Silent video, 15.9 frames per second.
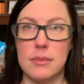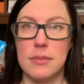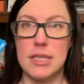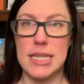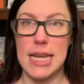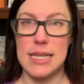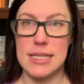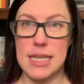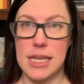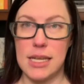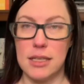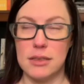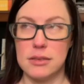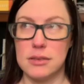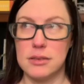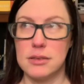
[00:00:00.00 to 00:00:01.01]
Daisy
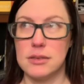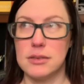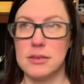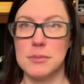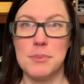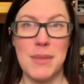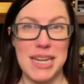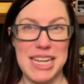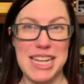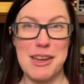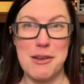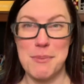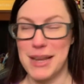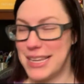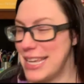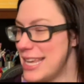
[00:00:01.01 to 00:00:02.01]
Minnie and
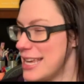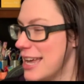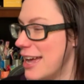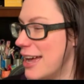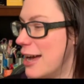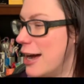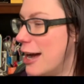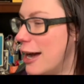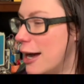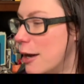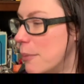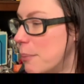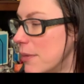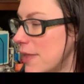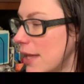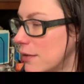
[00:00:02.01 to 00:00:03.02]
Mickey,
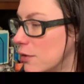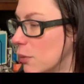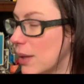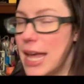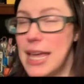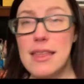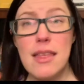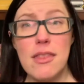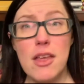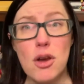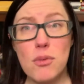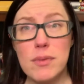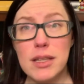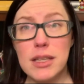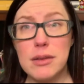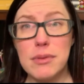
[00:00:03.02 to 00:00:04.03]
but that's okay. They're
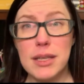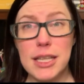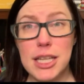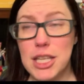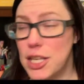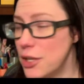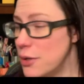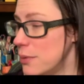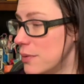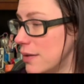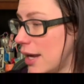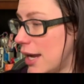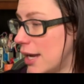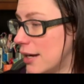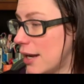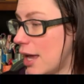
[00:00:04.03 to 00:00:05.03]
really, really cute,
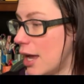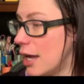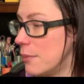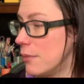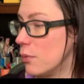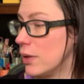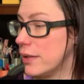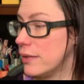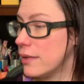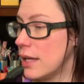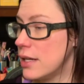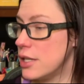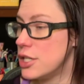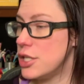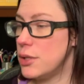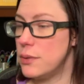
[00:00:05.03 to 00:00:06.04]
and I'm
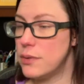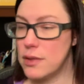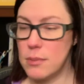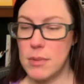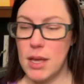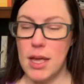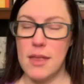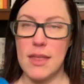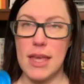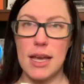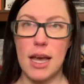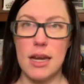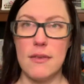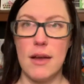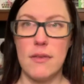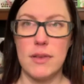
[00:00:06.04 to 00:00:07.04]
excited to use them. They
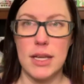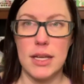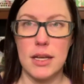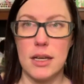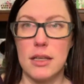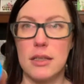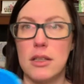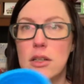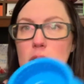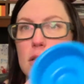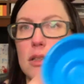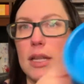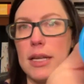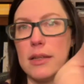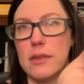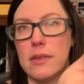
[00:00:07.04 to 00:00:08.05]
kind of have like a little
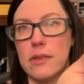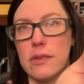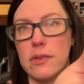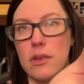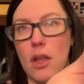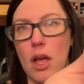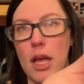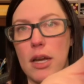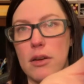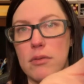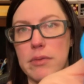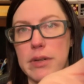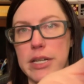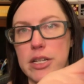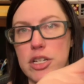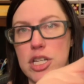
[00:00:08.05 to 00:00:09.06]
like slot
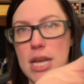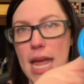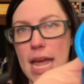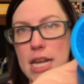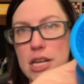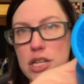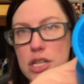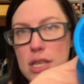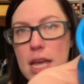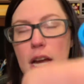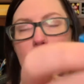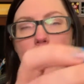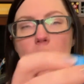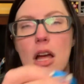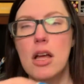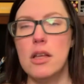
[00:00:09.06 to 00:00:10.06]
ridged edge there,
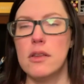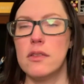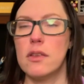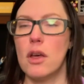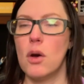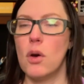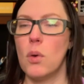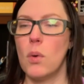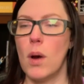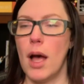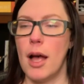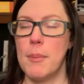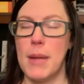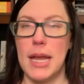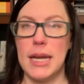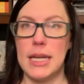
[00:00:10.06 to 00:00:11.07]
so
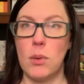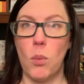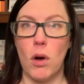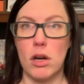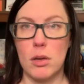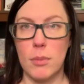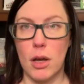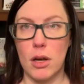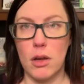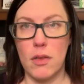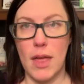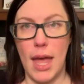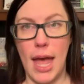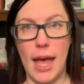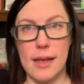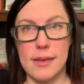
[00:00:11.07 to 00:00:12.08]
any water bottle that
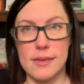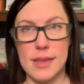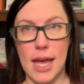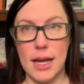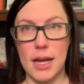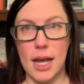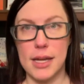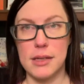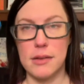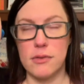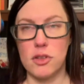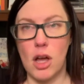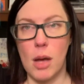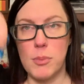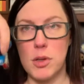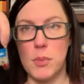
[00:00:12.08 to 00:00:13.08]
has that kind of
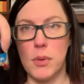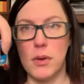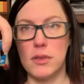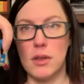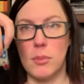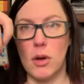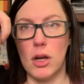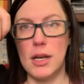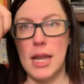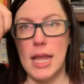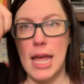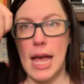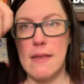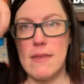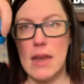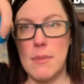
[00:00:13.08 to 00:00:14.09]
top, you put them on,
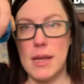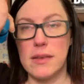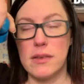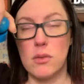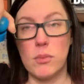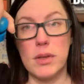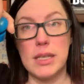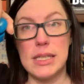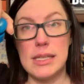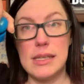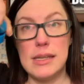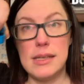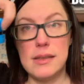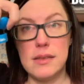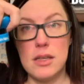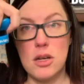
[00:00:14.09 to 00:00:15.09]
and then it makes it really
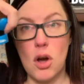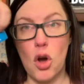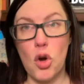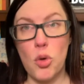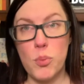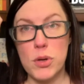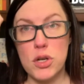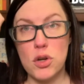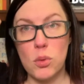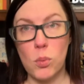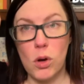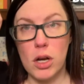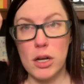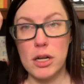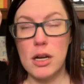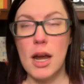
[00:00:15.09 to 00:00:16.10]
easy to open your
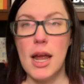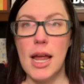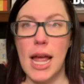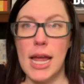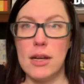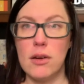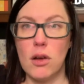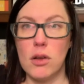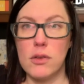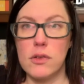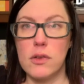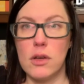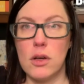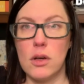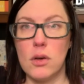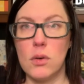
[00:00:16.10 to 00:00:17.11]
water, and
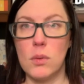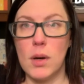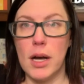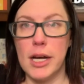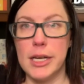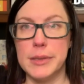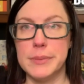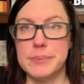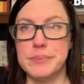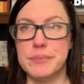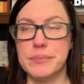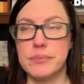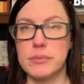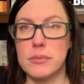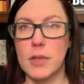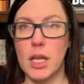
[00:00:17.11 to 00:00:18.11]
also
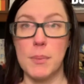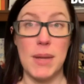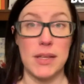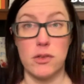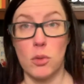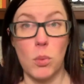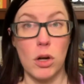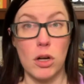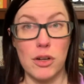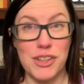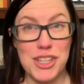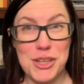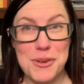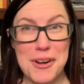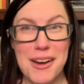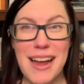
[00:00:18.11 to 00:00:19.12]
makes your water
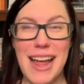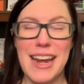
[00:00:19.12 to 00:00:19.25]
cuter.